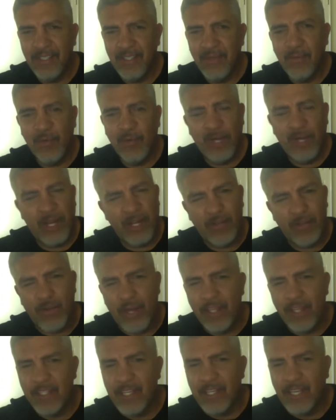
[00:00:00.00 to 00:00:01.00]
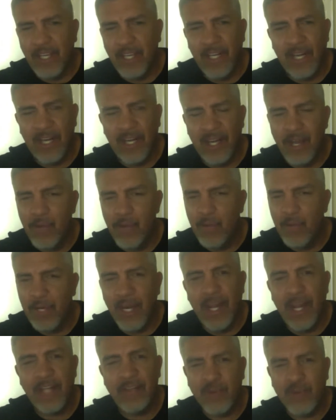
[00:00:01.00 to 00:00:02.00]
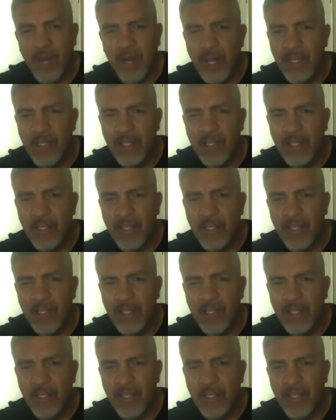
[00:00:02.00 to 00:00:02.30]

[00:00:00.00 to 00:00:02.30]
We got to try the tequila. Hey, we got to try it.